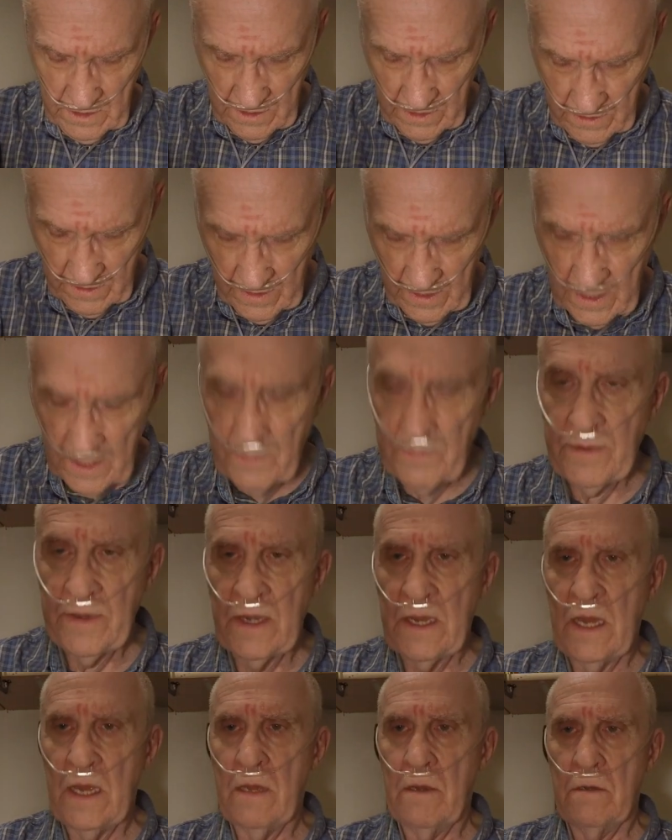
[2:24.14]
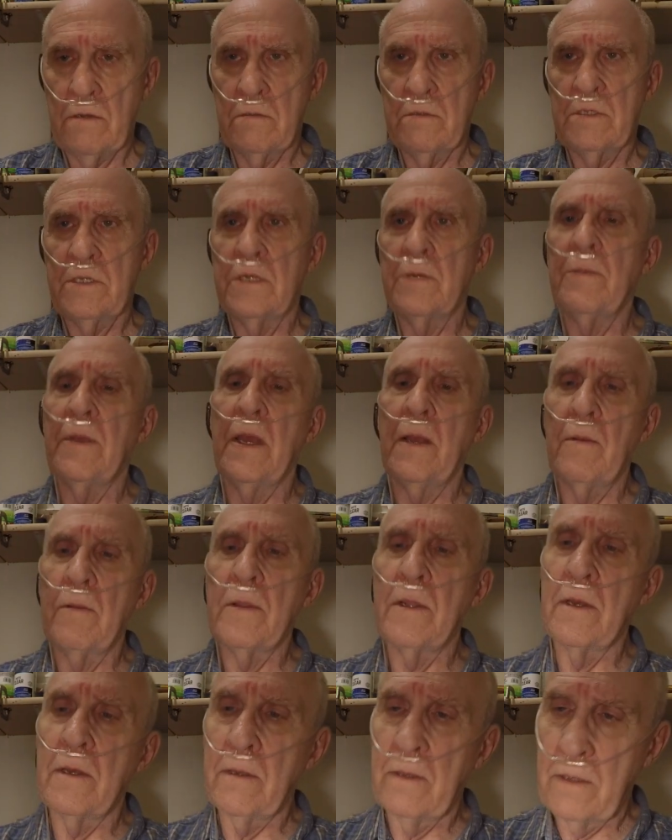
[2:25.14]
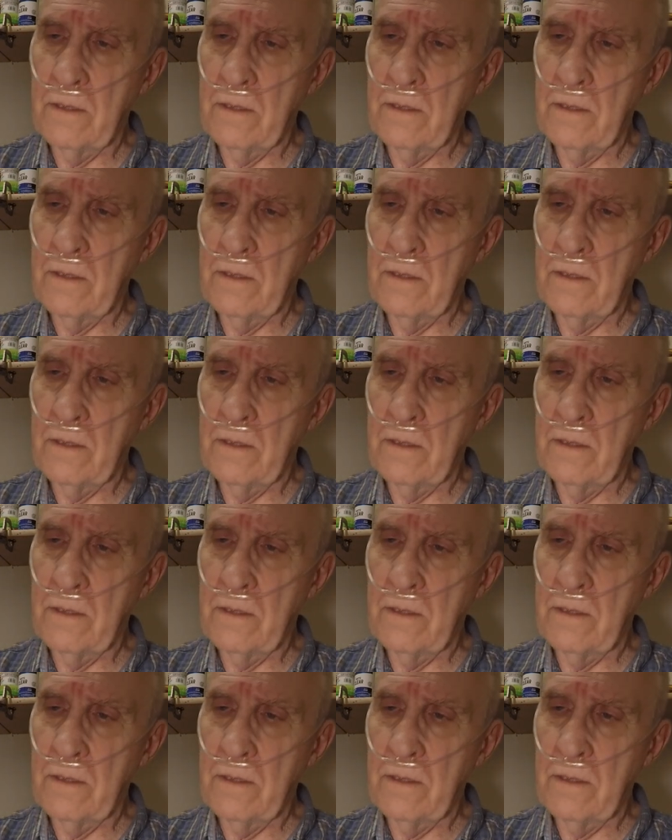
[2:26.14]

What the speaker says: straight up and down. She'll be able to